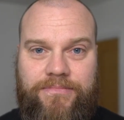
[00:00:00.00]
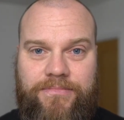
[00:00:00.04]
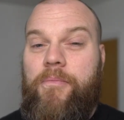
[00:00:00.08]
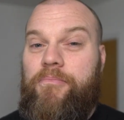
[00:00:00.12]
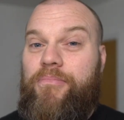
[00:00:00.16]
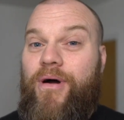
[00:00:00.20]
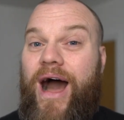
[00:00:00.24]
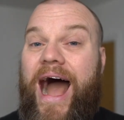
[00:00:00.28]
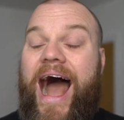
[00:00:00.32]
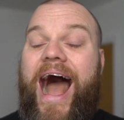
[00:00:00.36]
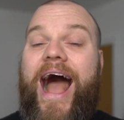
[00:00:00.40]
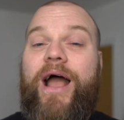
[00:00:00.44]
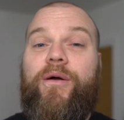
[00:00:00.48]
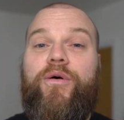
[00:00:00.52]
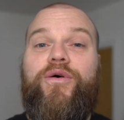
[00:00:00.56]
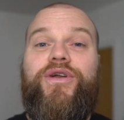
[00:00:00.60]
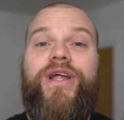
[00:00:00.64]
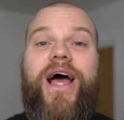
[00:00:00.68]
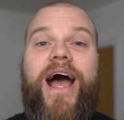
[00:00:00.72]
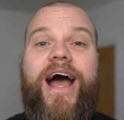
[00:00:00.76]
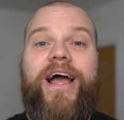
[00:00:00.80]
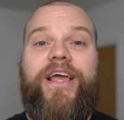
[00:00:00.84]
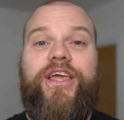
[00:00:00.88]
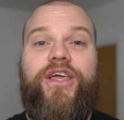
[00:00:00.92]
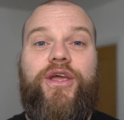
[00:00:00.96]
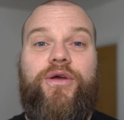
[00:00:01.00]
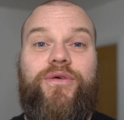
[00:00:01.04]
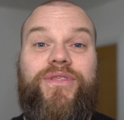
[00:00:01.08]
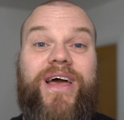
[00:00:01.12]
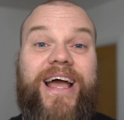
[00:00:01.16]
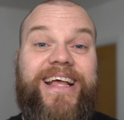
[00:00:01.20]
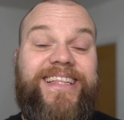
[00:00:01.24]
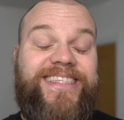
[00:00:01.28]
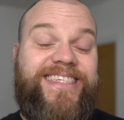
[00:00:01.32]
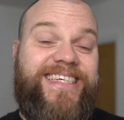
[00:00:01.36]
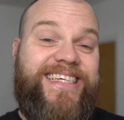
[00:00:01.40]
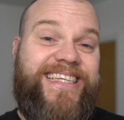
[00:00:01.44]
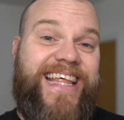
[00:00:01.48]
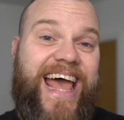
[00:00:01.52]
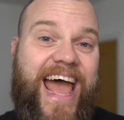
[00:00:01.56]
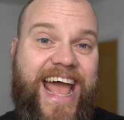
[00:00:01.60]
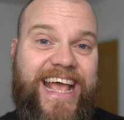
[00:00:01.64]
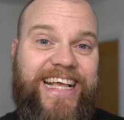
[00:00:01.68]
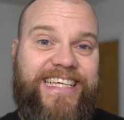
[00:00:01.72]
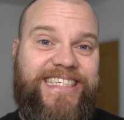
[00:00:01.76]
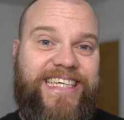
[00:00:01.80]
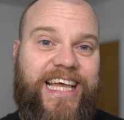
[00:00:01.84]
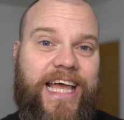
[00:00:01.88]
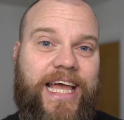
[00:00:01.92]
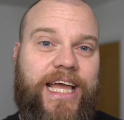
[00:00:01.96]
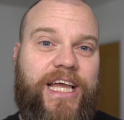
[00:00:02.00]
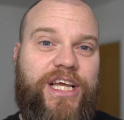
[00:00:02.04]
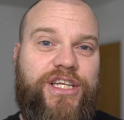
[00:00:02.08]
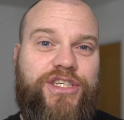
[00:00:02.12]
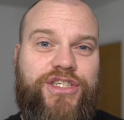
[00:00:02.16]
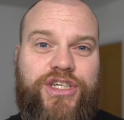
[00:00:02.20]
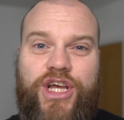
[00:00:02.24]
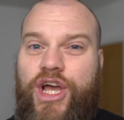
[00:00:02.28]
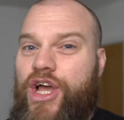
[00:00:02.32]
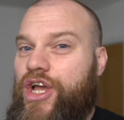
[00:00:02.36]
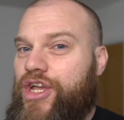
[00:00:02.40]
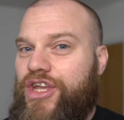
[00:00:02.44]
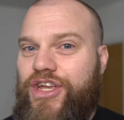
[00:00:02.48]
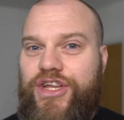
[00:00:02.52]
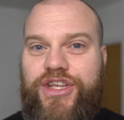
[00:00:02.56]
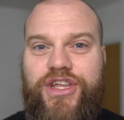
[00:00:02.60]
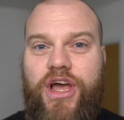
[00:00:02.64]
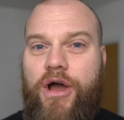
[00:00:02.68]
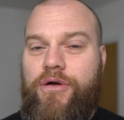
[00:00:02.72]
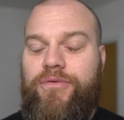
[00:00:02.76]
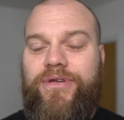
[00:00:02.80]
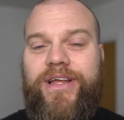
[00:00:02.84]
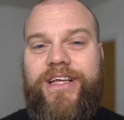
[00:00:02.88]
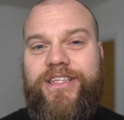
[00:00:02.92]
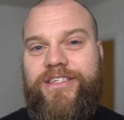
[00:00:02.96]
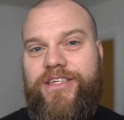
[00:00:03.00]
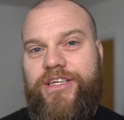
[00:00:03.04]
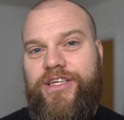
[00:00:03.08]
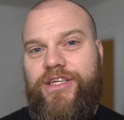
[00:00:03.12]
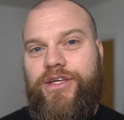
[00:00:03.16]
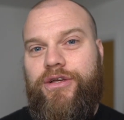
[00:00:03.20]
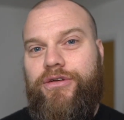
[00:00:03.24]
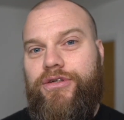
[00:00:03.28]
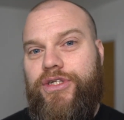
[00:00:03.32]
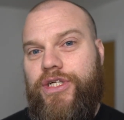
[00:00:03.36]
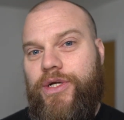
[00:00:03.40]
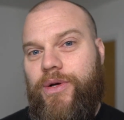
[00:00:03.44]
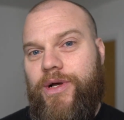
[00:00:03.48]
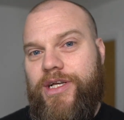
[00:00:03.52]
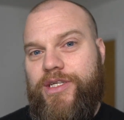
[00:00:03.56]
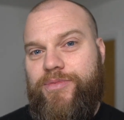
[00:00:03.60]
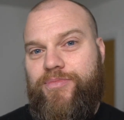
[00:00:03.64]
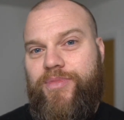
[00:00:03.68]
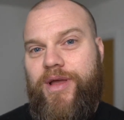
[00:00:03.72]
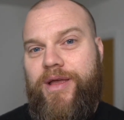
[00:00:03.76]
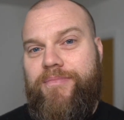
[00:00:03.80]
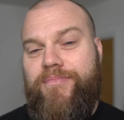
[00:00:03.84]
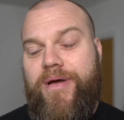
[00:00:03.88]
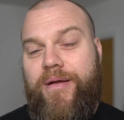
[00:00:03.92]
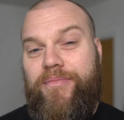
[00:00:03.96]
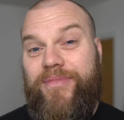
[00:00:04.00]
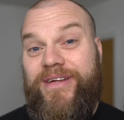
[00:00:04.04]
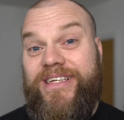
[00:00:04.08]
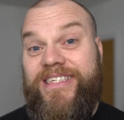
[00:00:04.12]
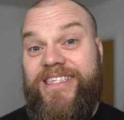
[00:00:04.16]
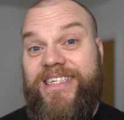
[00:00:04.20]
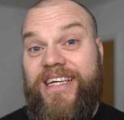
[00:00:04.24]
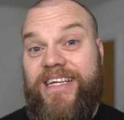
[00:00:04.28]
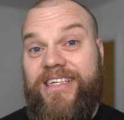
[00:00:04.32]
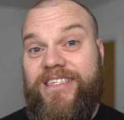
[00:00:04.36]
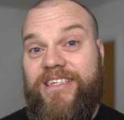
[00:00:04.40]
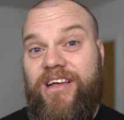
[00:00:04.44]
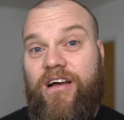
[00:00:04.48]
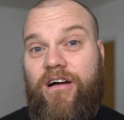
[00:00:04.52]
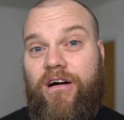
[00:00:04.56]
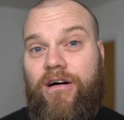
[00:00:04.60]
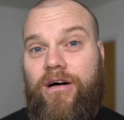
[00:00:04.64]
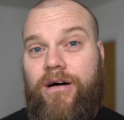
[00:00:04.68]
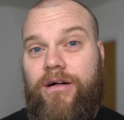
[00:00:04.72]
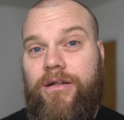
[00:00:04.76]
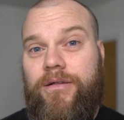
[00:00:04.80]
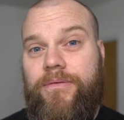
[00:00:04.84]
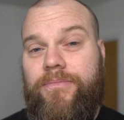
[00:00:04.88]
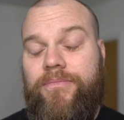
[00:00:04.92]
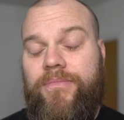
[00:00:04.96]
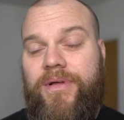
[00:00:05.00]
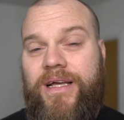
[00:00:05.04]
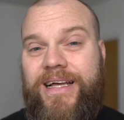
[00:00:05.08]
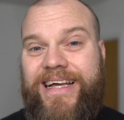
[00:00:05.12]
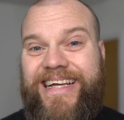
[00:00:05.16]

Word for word: But I would argue that in today's age, you don't need to use USB memory sticks at all.